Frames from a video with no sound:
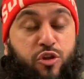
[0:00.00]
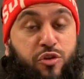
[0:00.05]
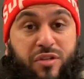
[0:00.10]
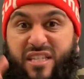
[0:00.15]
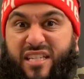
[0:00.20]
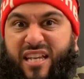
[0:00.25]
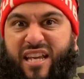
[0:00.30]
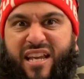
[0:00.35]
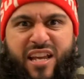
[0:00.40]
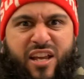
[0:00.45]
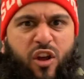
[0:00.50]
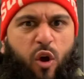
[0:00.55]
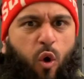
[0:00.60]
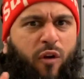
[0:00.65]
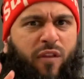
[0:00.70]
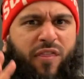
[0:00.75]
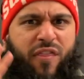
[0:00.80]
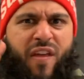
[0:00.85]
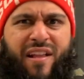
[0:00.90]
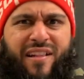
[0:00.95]
you see
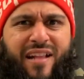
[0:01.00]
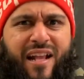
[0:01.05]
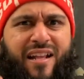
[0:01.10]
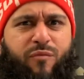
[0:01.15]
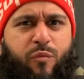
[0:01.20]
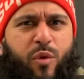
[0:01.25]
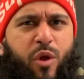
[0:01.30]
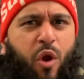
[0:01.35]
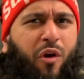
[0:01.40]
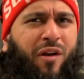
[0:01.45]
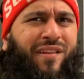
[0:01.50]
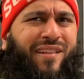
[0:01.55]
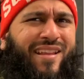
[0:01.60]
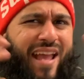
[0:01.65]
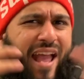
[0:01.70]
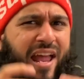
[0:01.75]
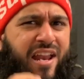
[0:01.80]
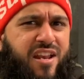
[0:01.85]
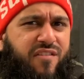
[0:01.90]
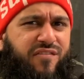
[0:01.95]
or think that we are in
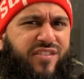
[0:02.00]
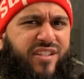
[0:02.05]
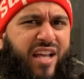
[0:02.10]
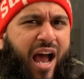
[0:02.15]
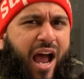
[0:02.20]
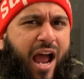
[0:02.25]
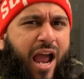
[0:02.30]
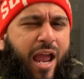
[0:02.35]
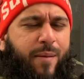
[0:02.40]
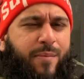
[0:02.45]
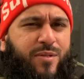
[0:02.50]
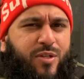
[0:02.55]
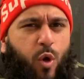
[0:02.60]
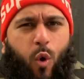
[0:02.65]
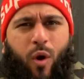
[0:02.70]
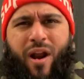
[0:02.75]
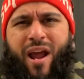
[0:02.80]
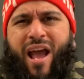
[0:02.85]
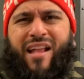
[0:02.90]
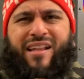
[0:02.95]
the end of times
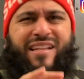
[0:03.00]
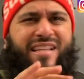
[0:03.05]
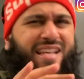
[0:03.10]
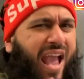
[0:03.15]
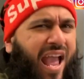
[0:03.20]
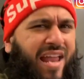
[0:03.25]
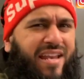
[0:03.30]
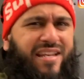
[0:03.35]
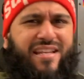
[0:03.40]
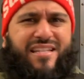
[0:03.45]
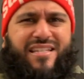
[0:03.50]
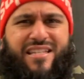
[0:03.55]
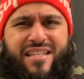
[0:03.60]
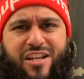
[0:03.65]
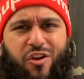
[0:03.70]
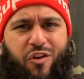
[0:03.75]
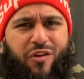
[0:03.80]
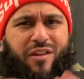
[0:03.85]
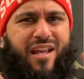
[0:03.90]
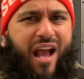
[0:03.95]
or the end is
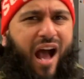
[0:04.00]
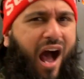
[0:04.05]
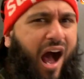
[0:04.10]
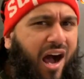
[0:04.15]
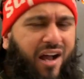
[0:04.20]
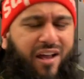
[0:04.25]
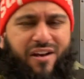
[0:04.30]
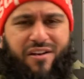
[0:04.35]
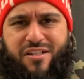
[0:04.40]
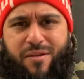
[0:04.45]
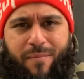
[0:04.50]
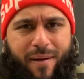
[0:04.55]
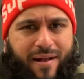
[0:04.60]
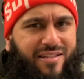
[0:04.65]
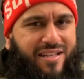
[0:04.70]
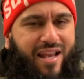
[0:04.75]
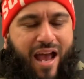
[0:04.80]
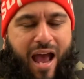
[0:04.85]
near, the akhirah is about to